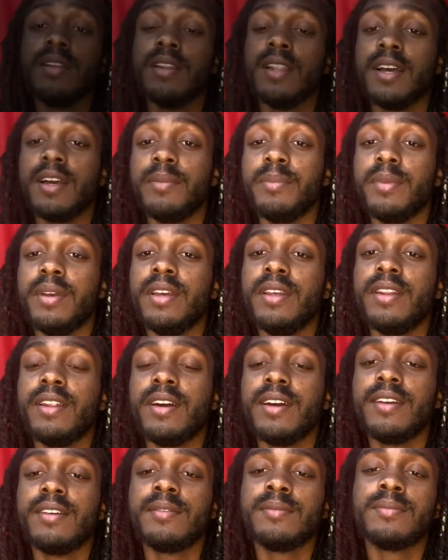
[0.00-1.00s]
like
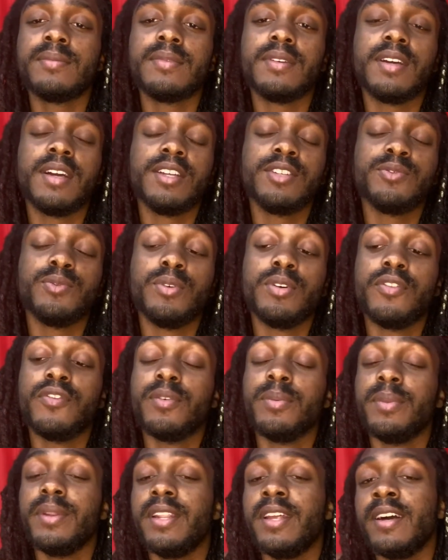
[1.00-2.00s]
midnight, I just woke from
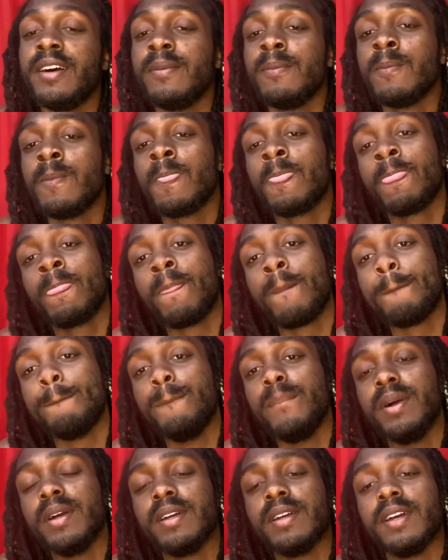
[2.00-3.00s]
a nap.
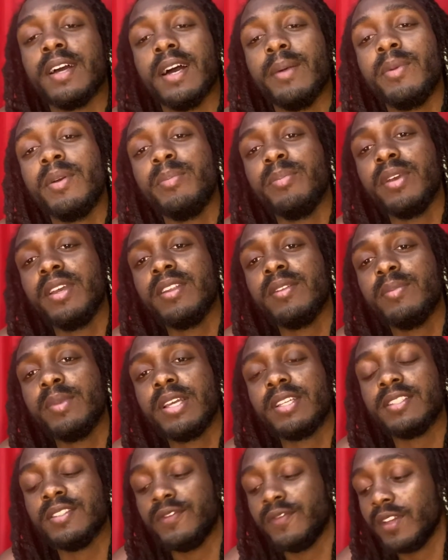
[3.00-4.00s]
But I've been meaning to make
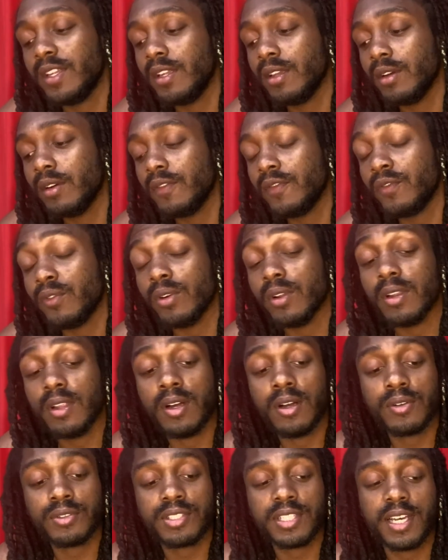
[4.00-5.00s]
this video for a
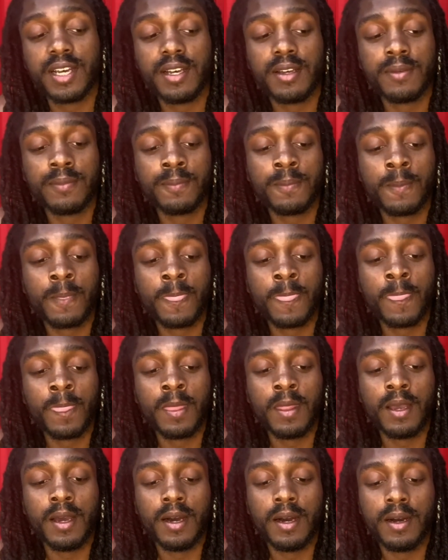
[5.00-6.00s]
long time.
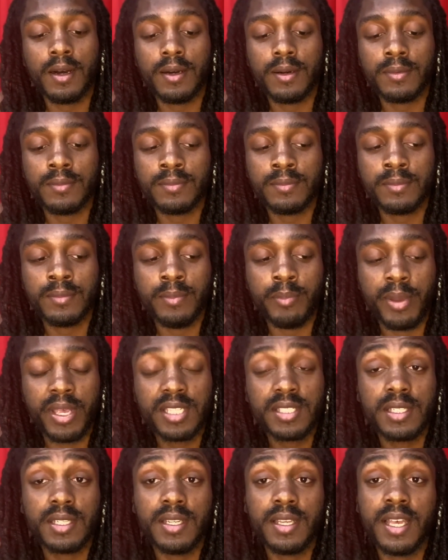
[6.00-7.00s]
Um,
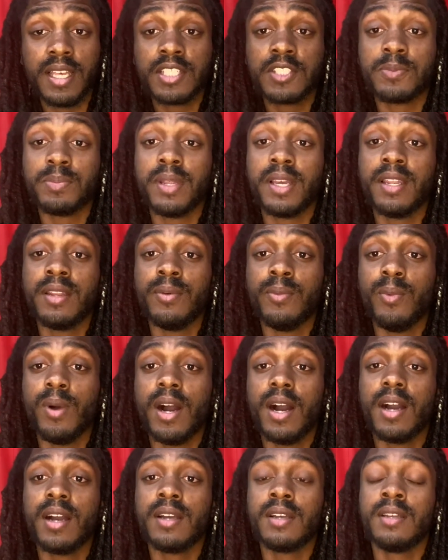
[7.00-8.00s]
basically explaining
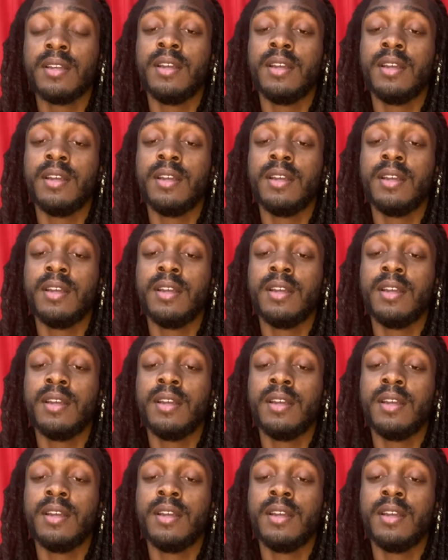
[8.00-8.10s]
why